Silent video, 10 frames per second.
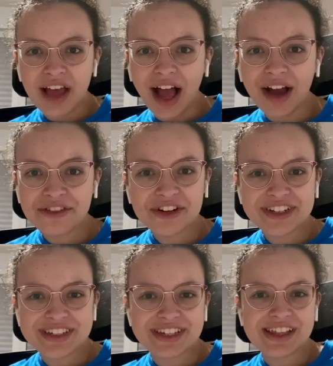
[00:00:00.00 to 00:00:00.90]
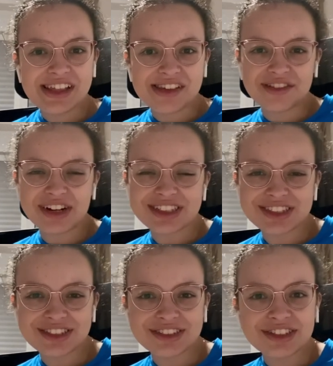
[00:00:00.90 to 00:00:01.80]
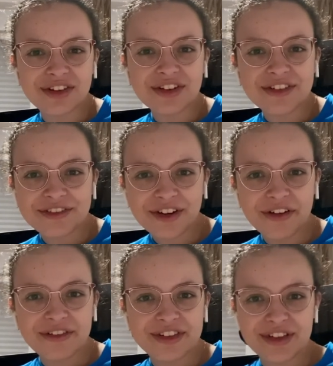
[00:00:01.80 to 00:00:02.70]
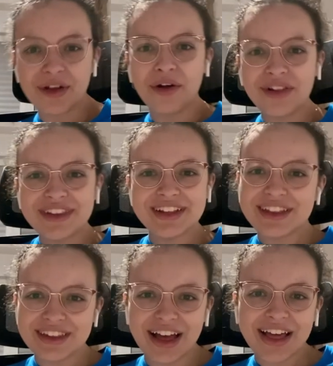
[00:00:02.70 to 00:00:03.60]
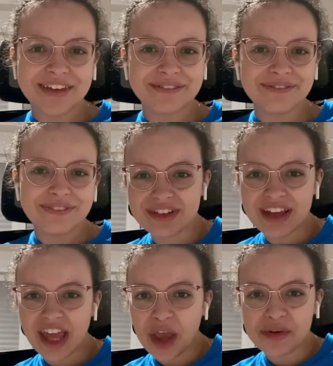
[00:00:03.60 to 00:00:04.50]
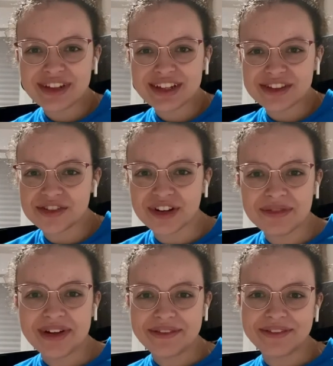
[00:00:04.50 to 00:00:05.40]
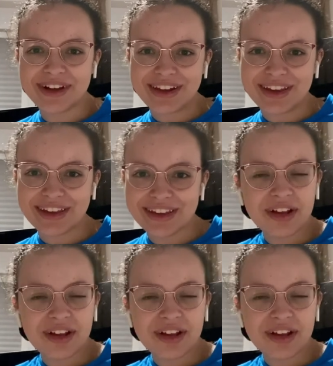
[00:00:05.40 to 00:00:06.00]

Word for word: and we're seeing instructions on their phones all the time. It was extremely funny.